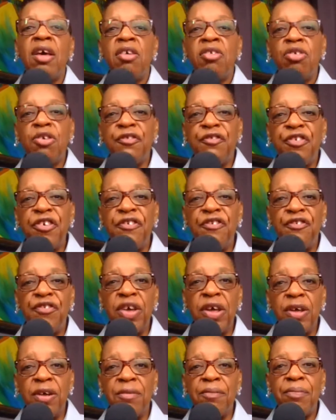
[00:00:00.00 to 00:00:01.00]
to
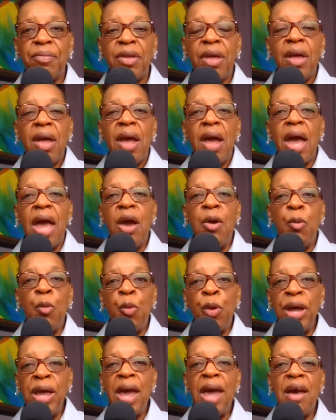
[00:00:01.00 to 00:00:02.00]
fulfill.
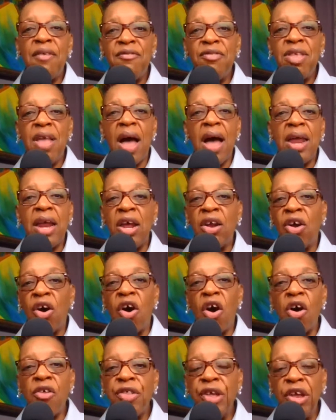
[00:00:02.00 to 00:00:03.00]
And we have not in
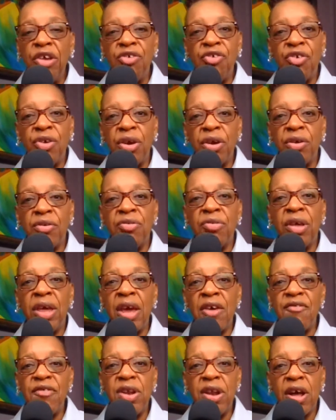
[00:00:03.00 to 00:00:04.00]
all these years
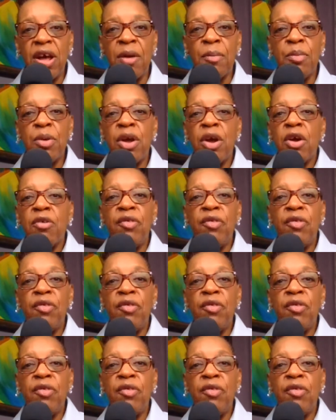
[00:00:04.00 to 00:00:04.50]
given up,